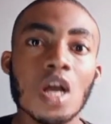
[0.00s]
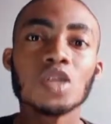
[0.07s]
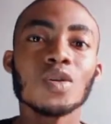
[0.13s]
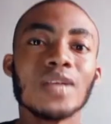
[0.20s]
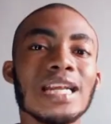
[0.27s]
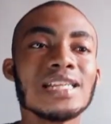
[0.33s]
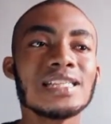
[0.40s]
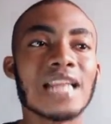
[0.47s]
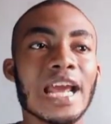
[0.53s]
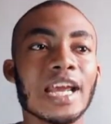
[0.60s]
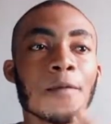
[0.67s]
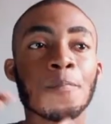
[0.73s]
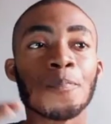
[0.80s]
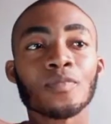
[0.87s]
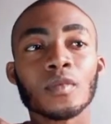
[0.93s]
So that is
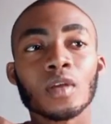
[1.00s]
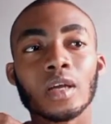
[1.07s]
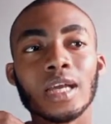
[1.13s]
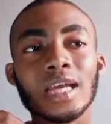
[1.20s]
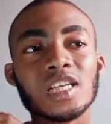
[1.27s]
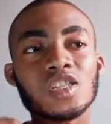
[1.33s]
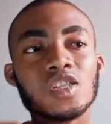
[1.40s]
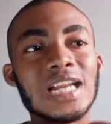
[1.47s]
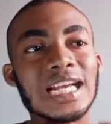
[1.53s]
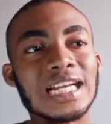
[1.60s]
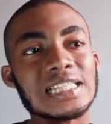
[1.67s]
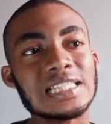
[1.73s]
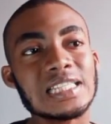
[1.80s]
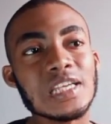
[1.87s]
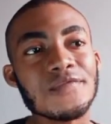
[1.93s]
like it is not like
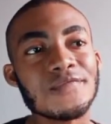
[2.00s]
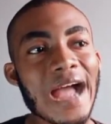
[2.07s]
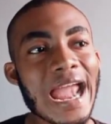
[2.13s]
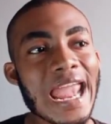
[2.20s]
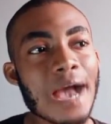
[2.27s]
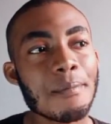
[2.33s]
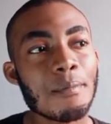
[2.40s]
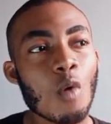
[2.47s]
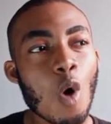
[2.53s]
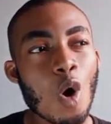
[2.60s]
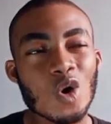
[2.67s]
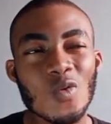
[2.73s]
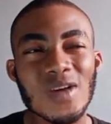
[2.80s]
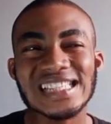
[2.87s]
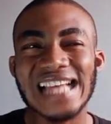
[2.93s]
a sieve. I am
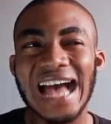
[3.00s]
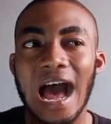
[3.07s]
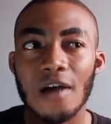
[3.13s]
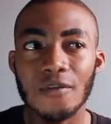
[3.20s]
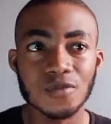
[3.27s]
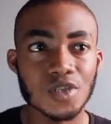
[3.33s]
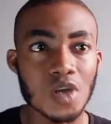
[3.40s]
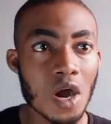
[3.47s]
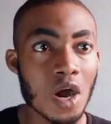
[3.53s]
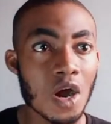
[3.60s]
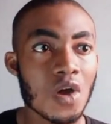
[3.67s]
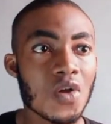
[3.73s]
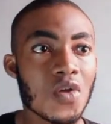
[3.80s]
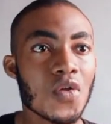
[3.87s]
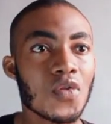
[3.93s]
always
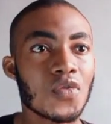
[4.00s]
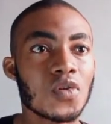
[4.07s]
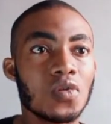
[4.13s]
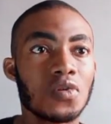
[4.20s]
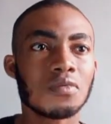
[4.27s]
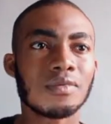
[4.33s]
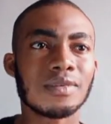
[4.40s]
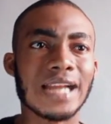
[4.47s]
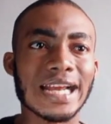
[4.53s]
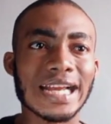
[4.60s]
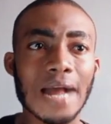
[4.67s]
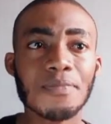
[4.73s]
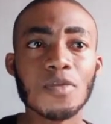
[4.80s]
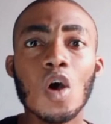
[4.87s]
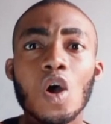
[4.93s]
after the
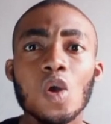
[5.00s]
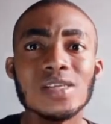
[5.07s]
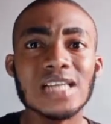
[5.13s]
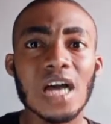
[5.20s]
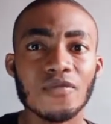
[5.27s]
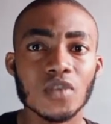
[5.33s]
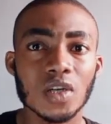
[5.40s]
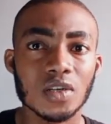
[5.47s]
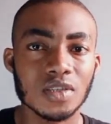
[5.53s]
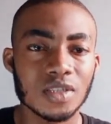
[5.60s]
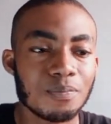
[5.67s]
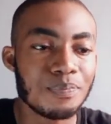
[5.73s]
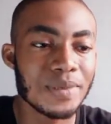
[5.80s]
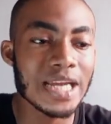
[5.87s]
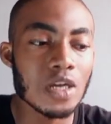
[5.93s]
like I'm not always after
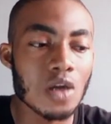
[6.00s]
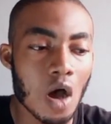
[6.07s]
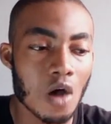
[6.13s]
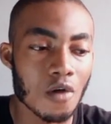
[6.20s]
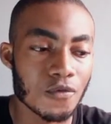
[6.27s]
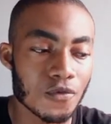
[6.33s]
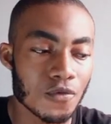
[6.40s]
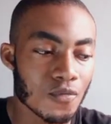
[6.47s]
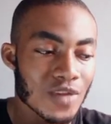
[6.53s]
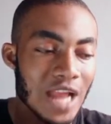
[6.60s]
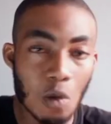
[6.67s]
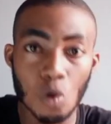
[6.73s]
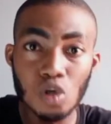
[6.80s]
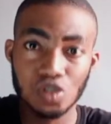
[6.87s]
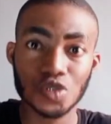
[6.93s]
the being of
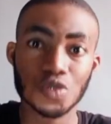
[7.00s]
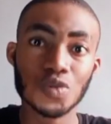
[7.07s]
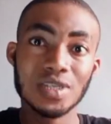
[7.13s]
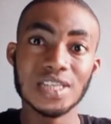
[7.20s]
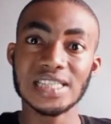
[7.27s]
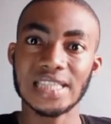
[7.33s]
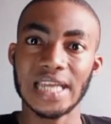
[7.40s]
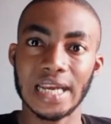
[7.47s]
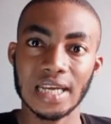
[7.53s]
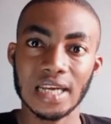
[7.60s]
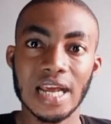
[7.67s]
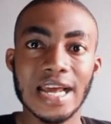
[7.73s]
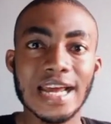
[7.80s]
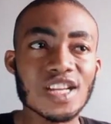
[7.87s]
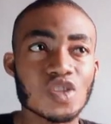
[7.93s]
I want to do this thing.